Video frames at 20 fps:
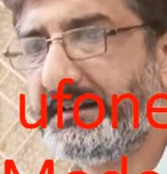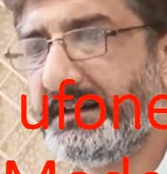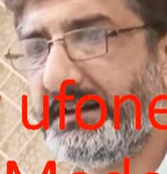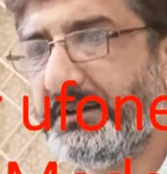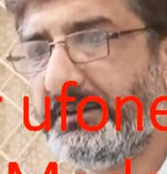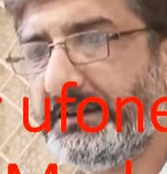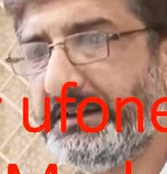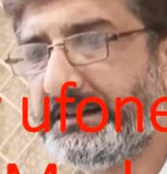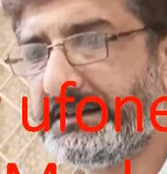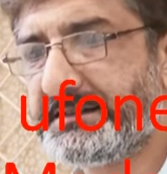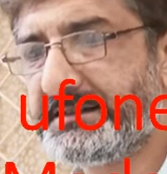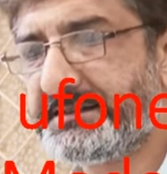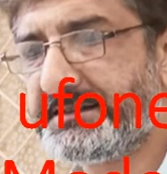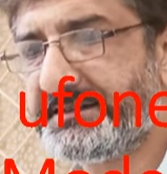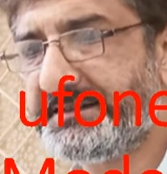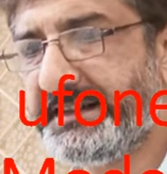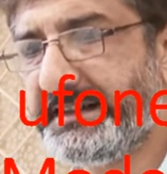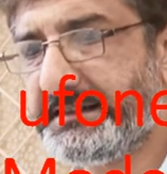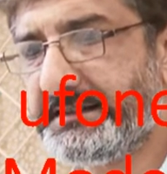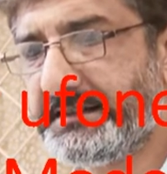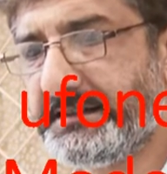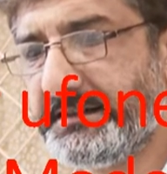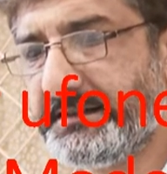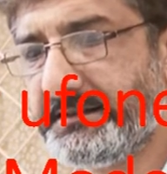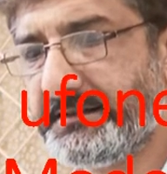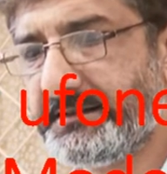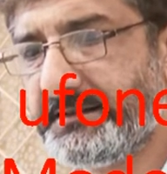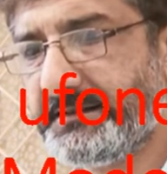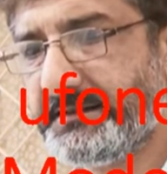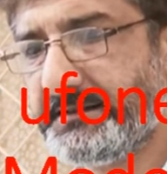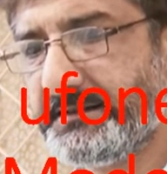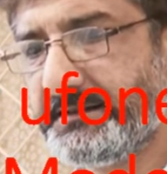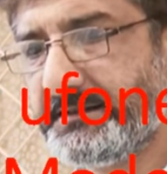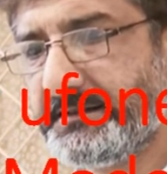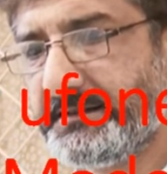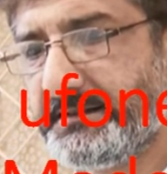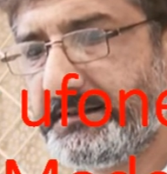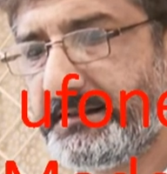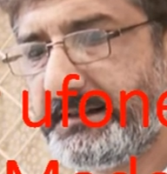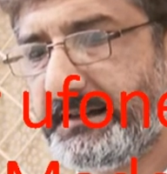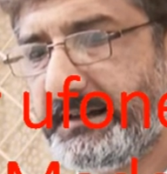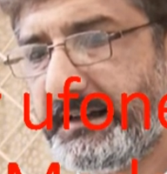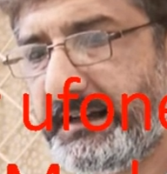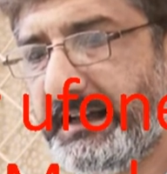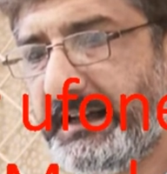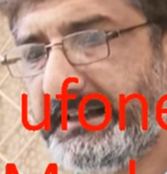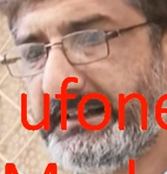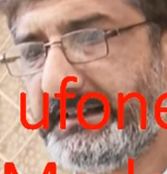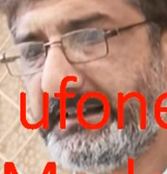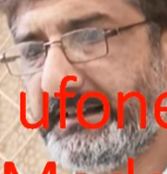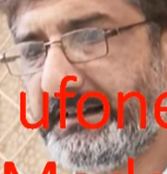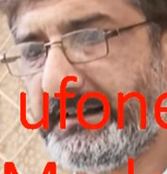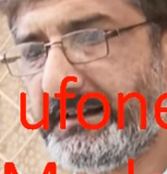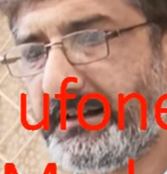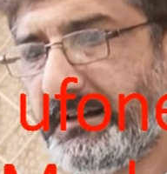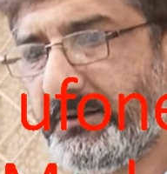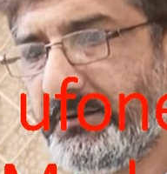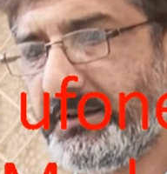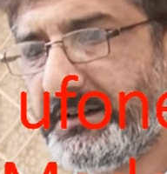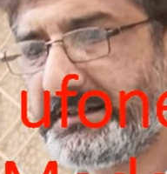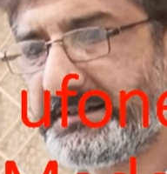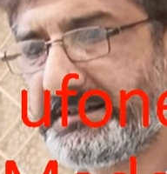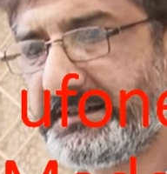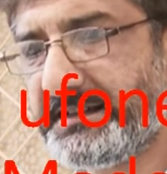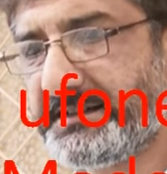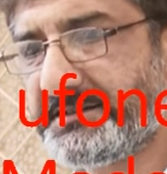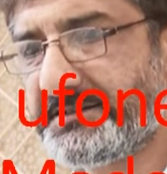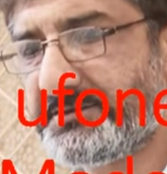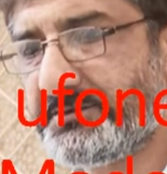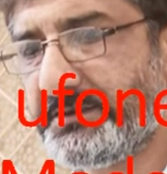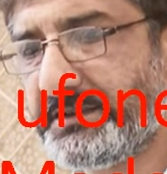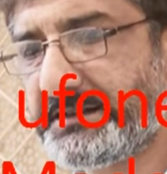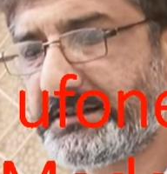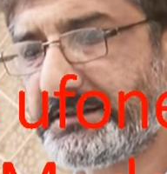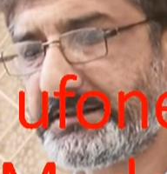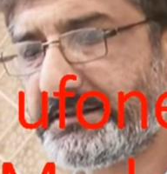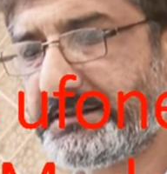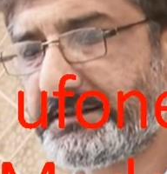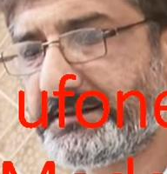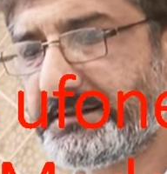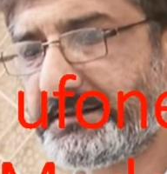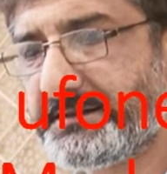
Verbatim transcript: Now let's check either our search works